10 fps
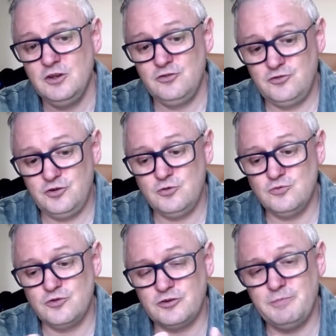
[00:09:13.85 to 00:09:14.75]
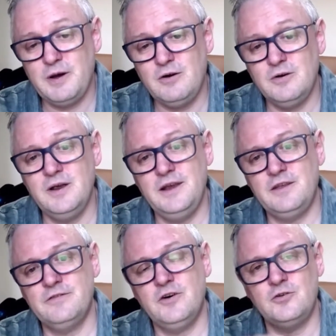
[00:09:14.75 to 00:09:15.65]
still just about in
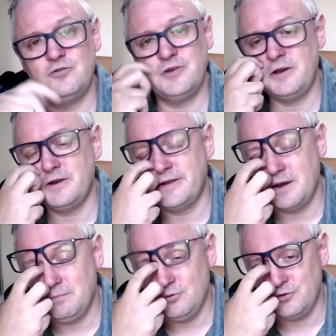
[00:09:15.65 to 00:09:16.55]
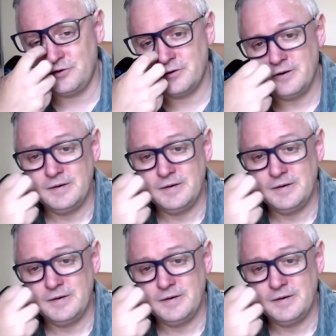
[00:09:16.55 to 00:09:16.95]
its final state at that point.